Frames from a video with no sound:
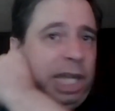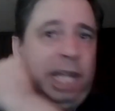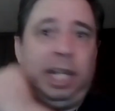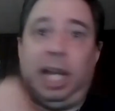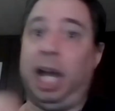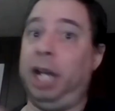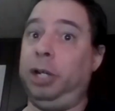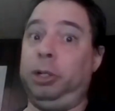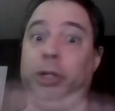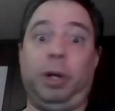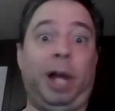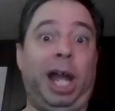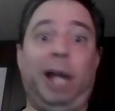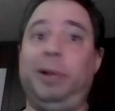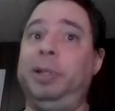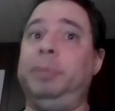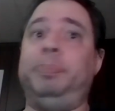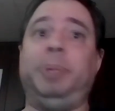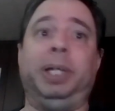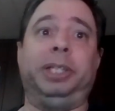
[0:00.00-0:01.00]
Then, I don't know
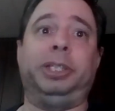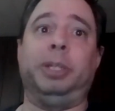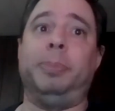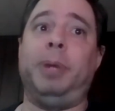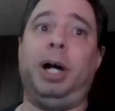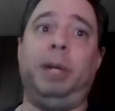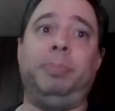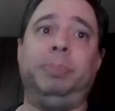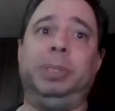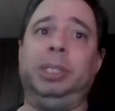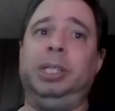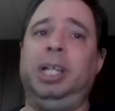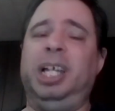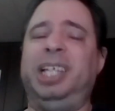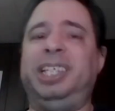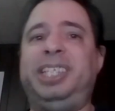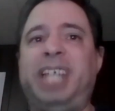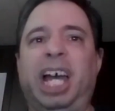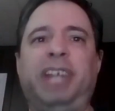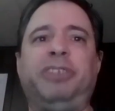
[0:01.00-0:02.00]
how he picked him up.
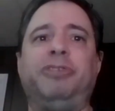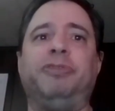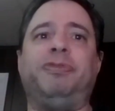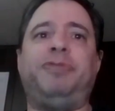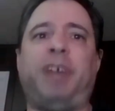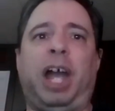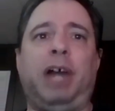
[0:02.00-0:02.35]
Death